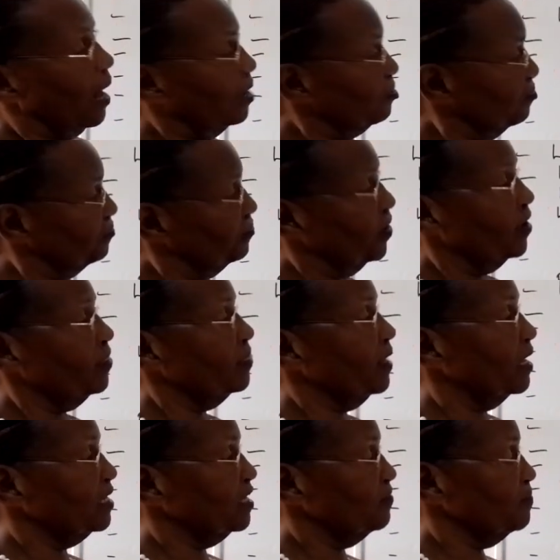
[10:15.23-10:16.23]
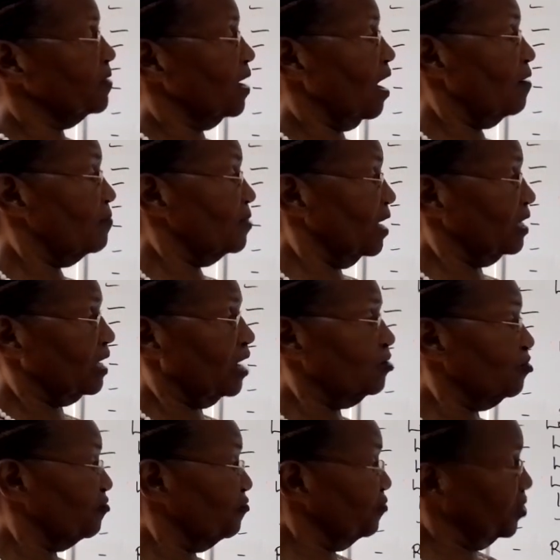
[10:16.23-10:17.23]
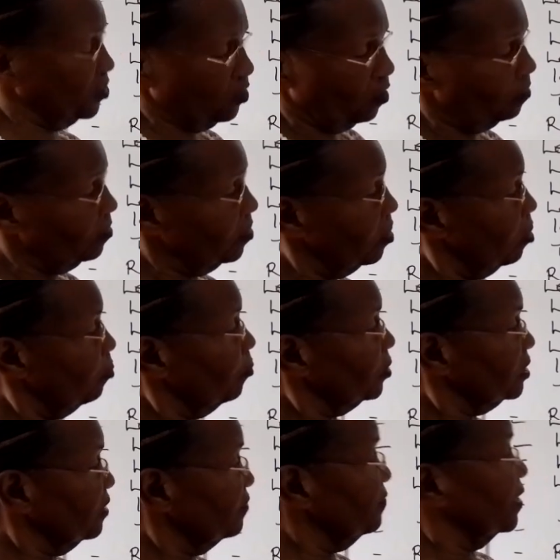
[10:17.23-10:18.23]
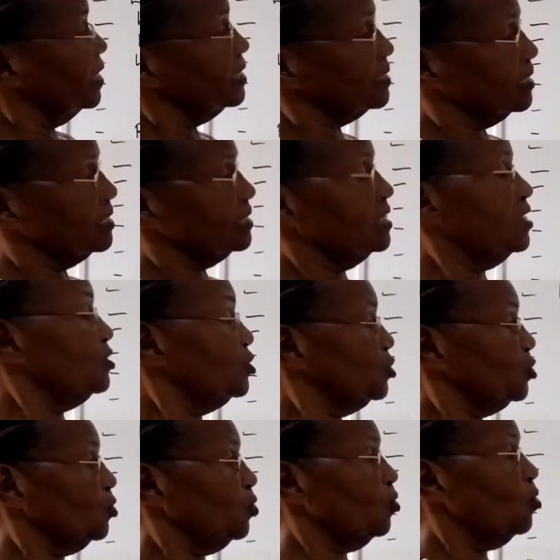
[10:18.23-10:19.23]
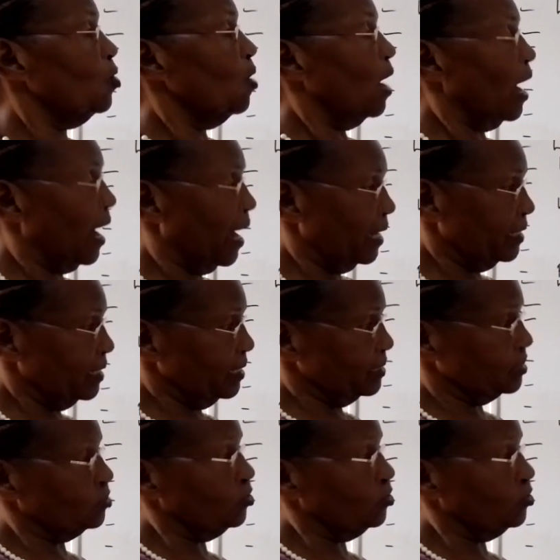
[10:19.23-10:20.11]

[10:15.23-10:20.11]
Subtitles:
and you find that if they have that kind of freedom, whatever is essential and